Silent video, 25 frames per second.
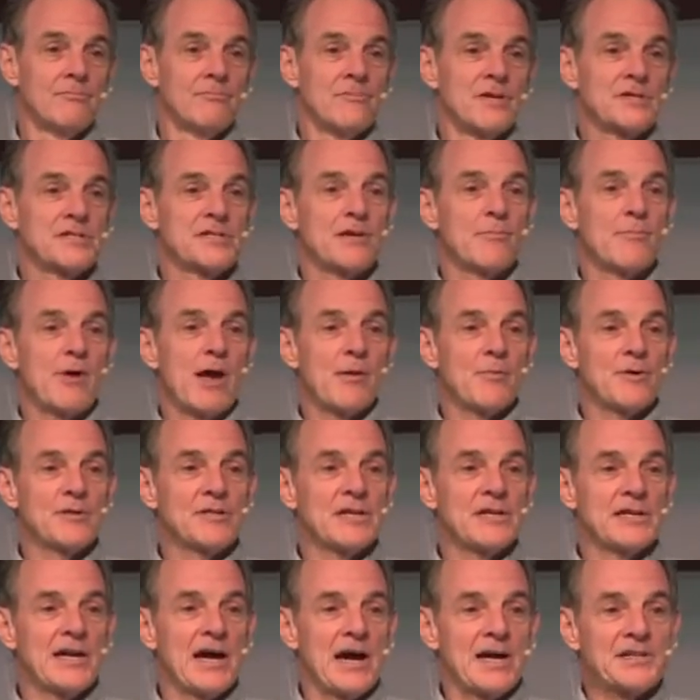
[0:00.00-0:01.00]
This commandment
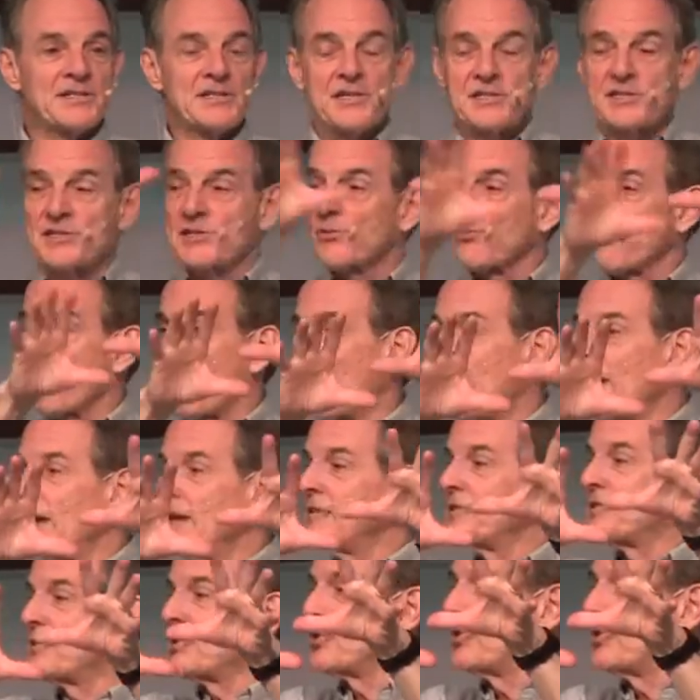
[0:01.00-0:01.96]
denies us the right